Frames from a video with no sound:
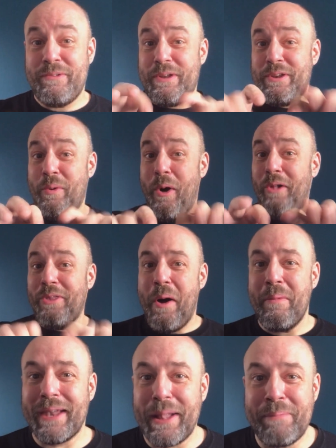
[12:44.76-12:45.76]
You all know
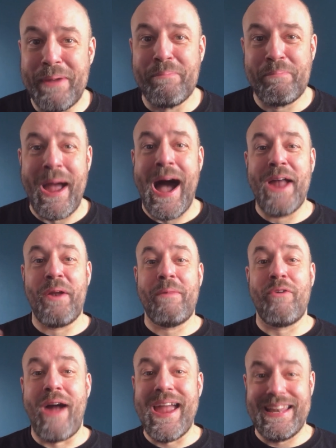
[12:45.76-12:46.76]
I'm a little bit behind on
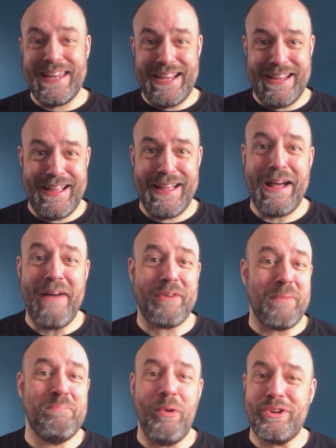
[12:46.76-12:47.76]
my writing. I've
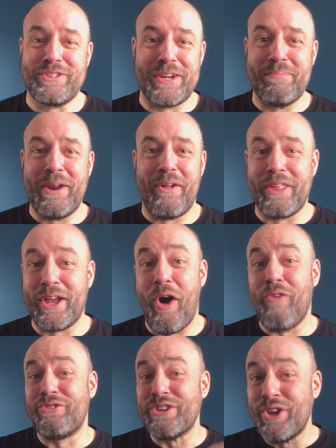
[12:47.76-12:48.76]
got books that have been on the
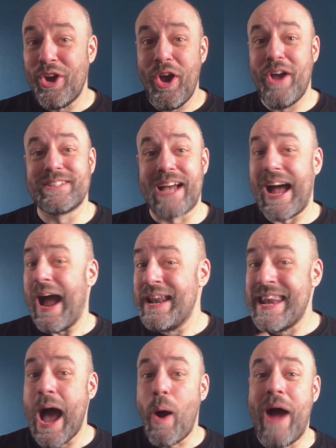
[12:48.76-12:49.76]
go for years. I
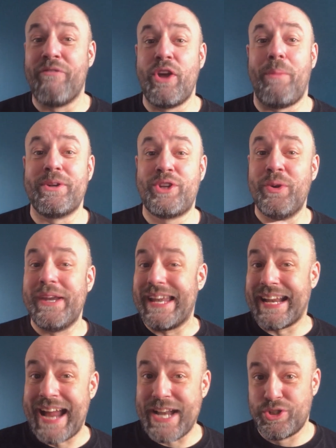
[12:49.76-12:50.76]
now have the opportunity
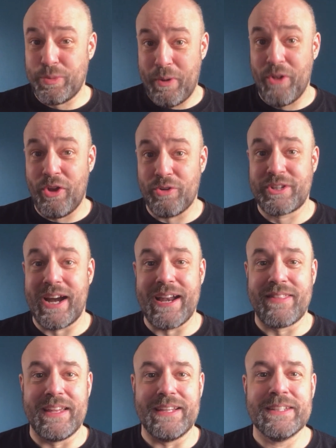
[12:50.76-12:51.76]
to catch up on those kind
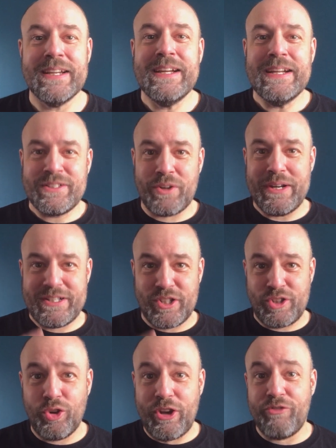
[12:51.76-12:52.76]
of things. So it's
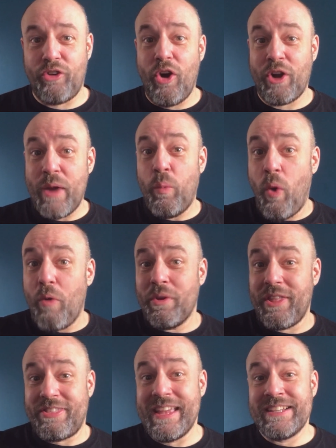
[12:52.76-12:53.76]
just looking for, okay, what were
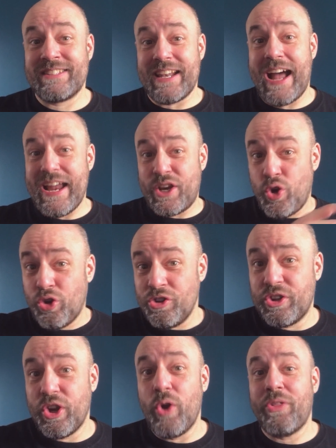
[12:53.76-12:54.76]
the things that I
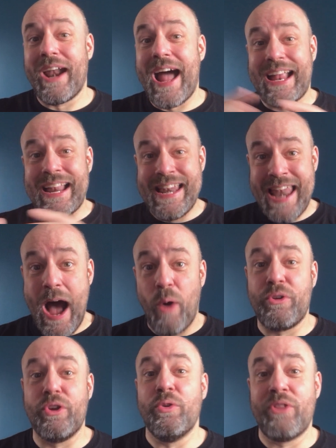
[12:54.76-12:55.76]
couldn't do that I can now
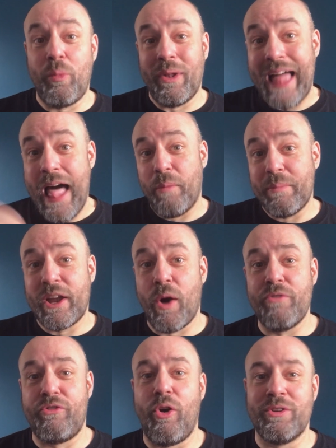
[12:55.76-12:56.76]
do that will help me
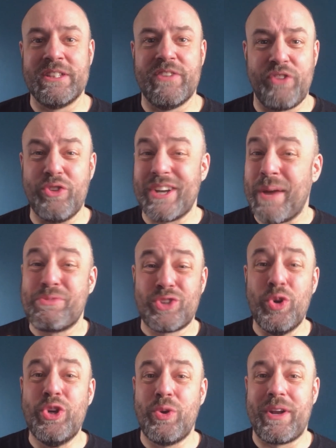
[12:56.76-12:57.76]
going forwards in the future? And I'm
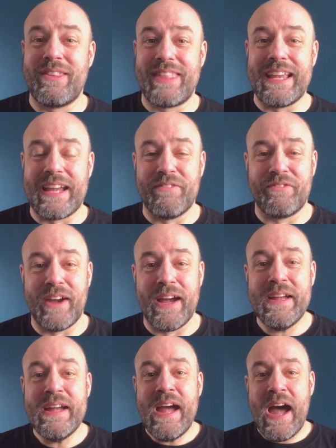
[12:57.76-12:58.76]
sure you can think of
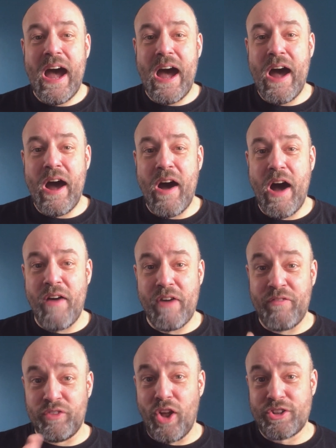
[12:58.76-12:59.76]

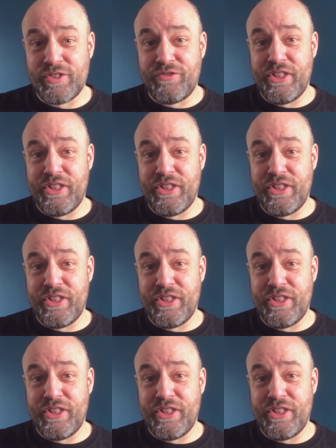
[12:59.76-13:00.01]
lots of